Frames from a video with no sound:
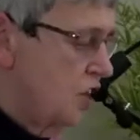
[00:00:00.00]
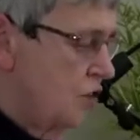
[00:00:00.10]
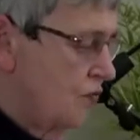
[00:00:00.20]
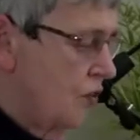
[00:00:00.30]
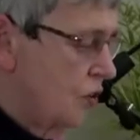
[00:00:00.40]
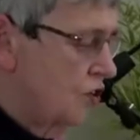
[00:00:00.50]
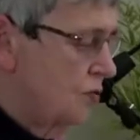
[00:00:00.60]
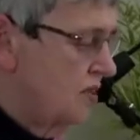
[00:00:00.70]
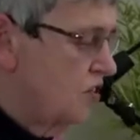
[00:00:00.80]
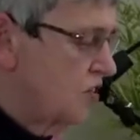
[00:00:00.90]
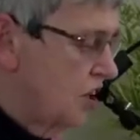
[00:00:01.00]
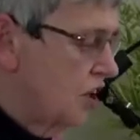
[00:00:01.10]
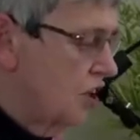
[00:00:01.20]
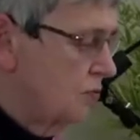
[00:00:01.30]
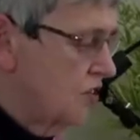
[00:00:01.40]
you've got to be
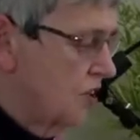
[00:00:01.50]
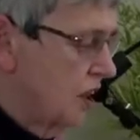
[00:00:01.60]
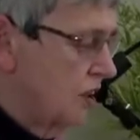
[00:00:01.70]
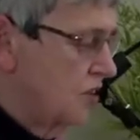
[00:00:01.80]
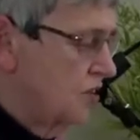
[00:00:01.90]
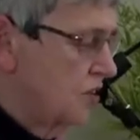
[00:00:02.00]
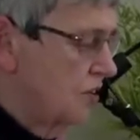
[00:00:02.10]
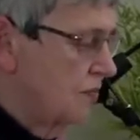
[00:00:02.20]
circumcised,